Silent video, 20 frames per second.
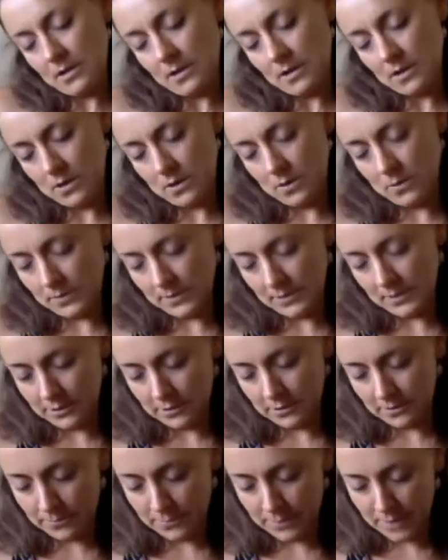Using
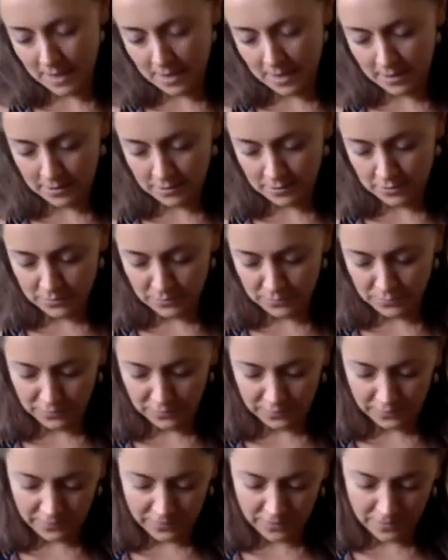your breath to
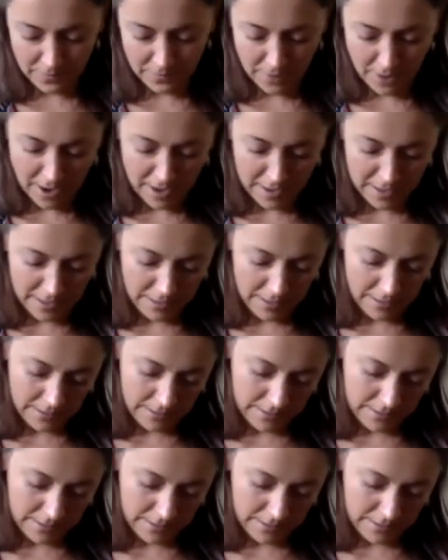move the body.